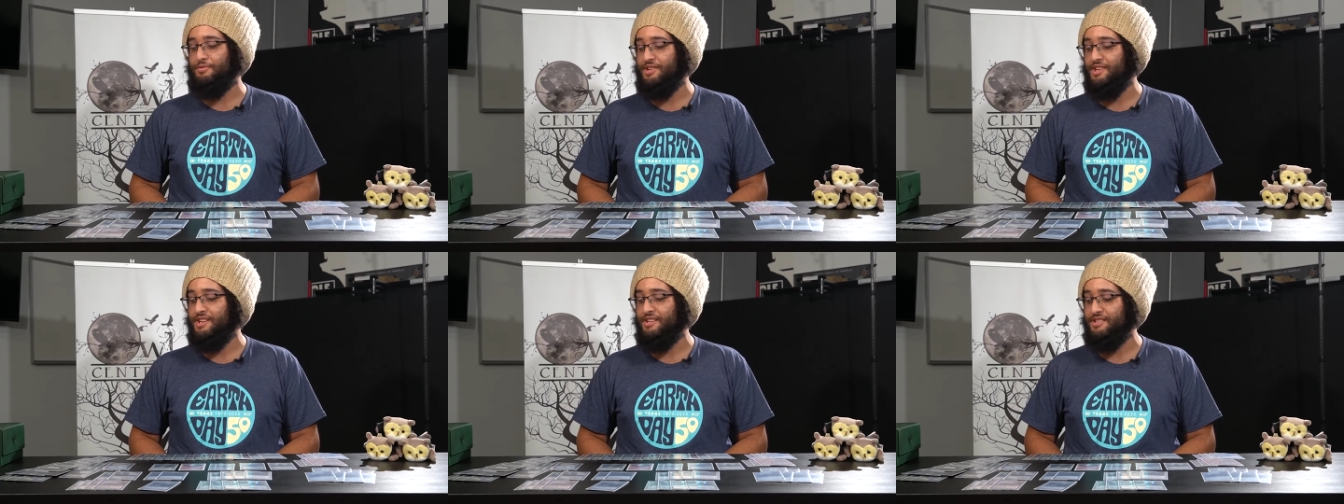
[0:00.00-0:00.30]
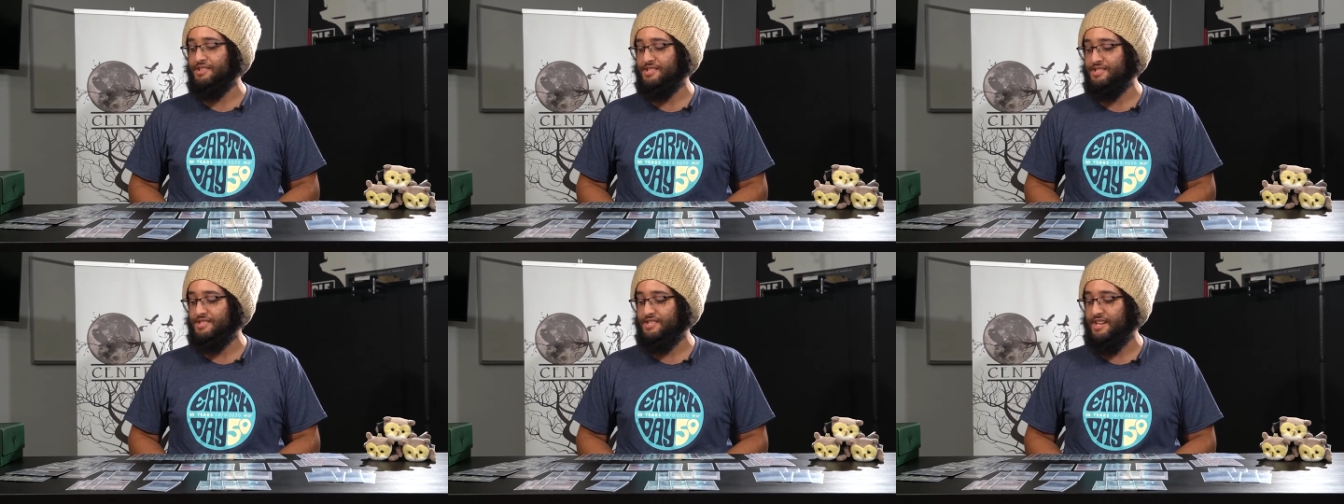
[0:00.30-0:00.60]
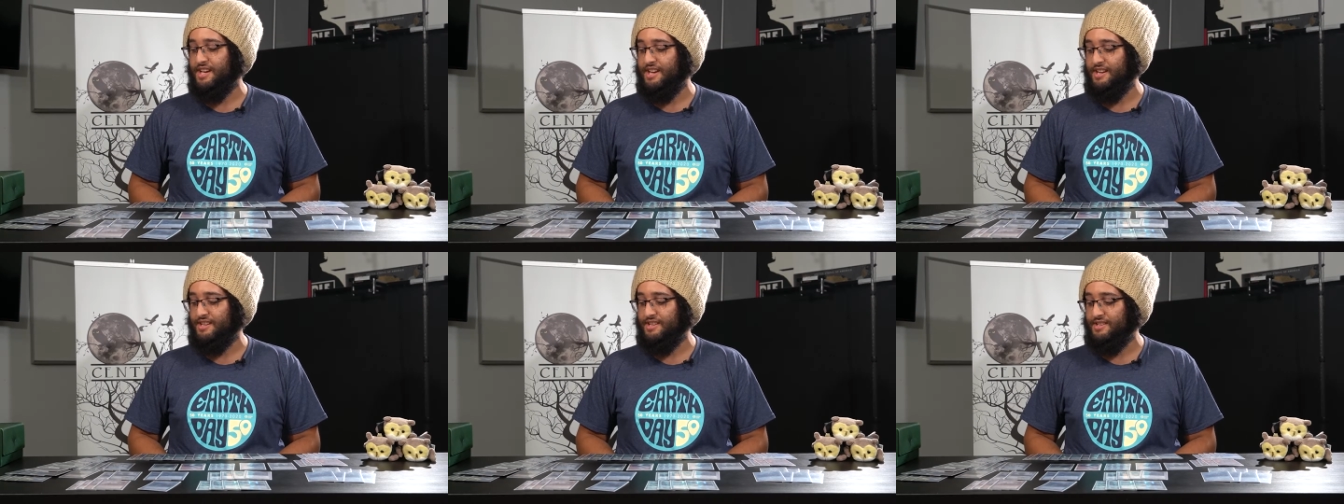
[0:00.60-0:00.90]
playing this
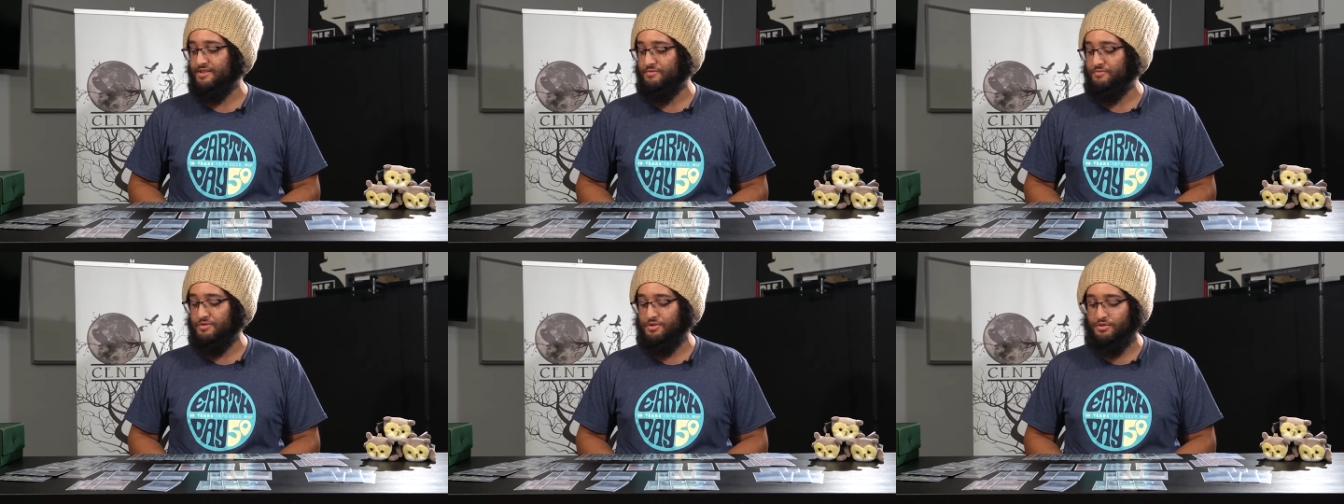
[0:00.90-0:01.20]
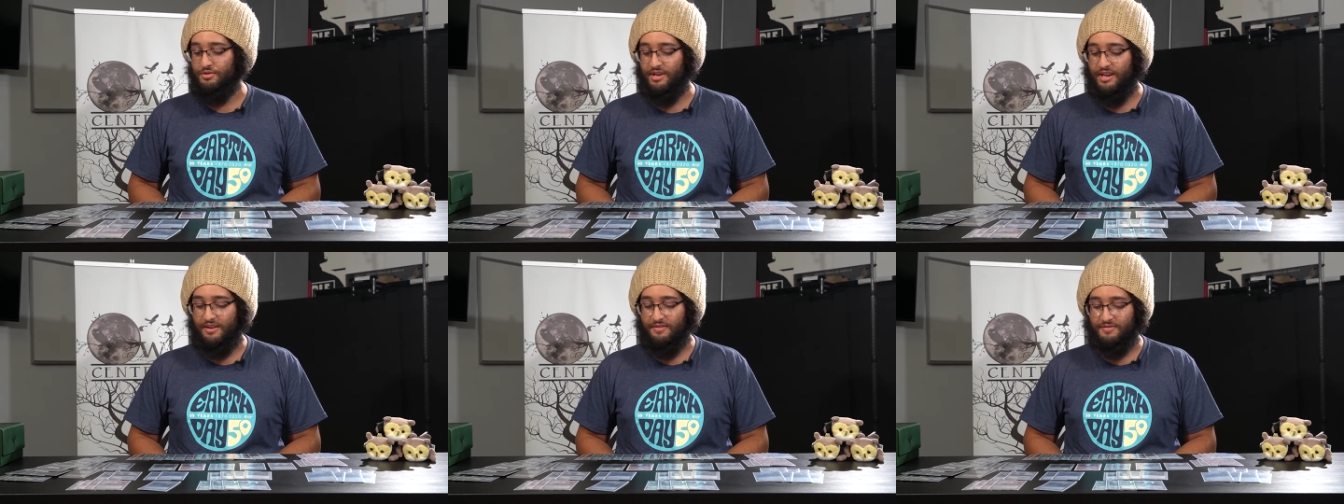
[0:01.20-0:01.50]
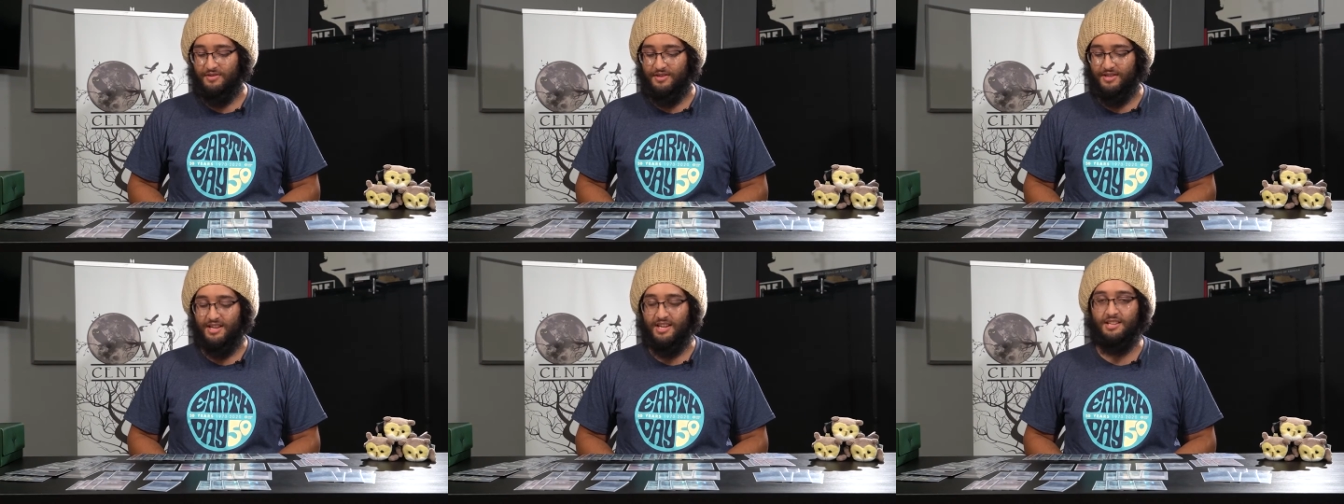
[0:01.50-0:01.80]
deck where you have
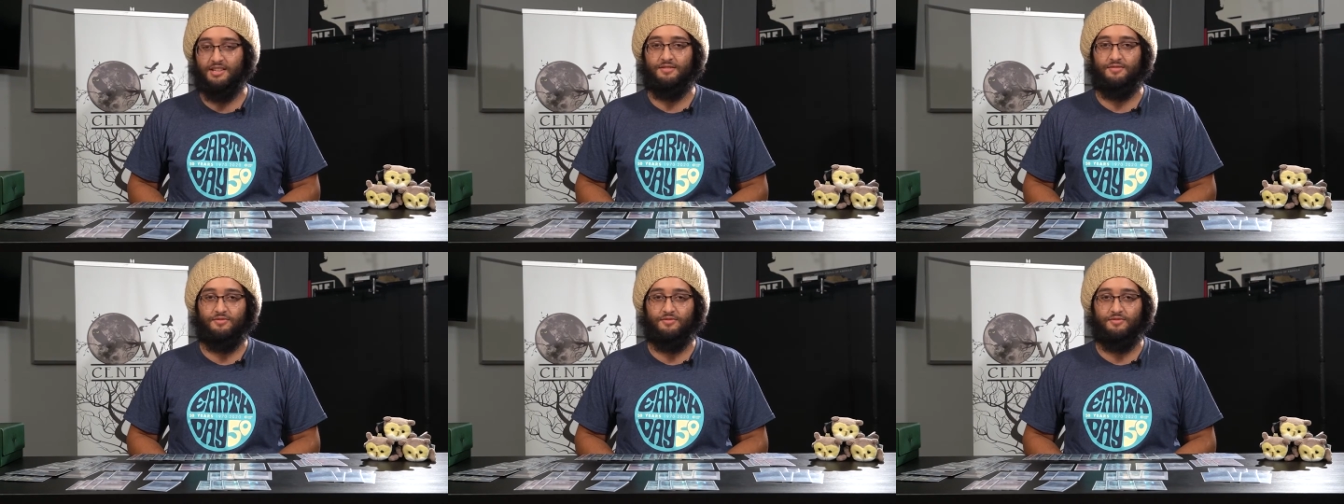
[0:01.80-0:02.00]
to kind of